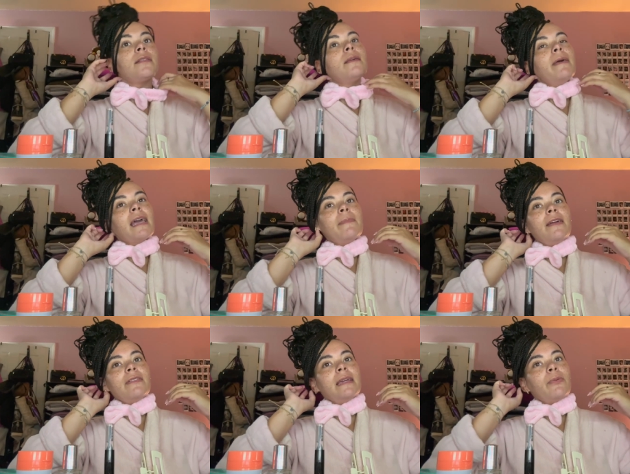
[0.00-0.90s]
the makeup and
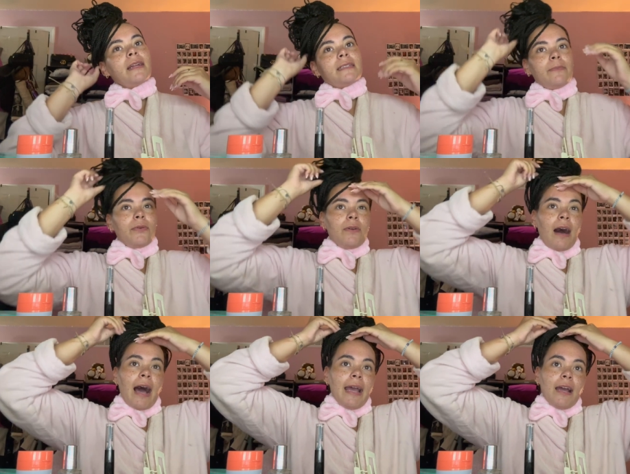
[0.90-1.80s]
everything pretty simple
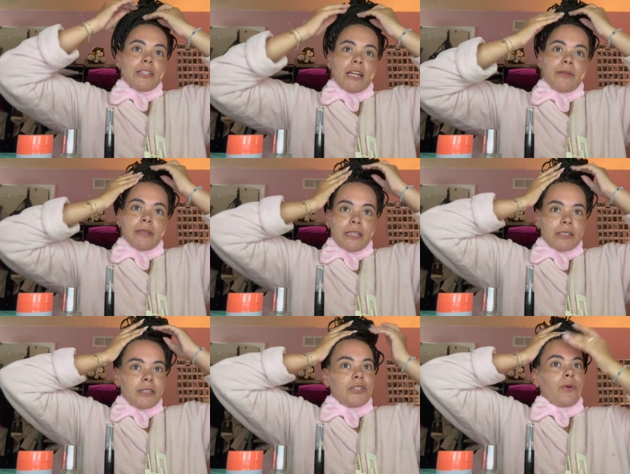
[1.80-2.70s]
i genuinely
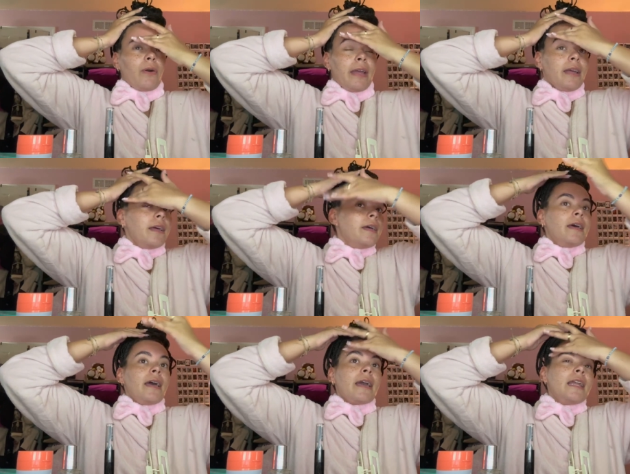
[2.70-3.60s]
just enjoy
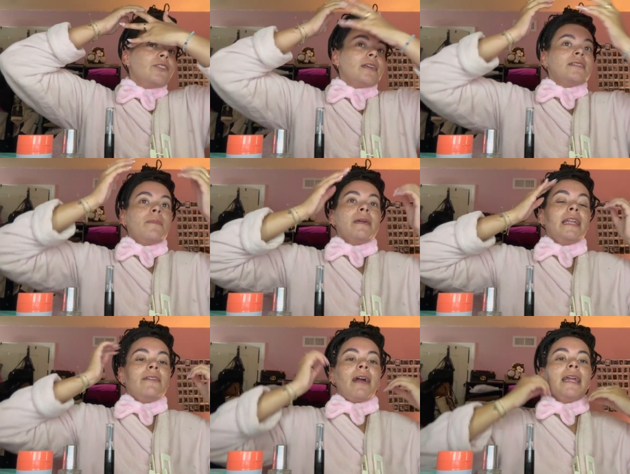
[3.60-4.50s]
getting dressed up and
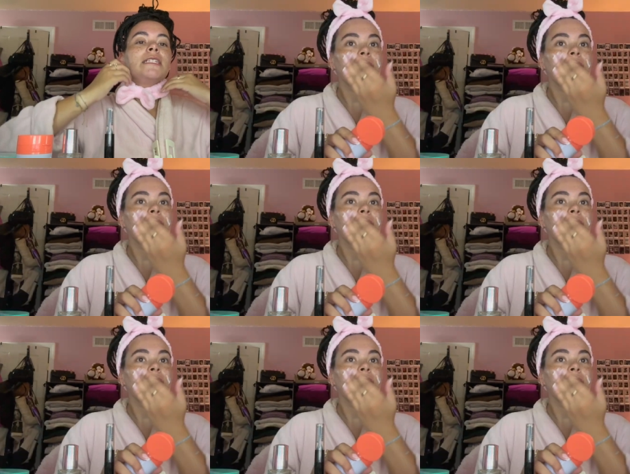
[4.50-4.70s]
getting ready.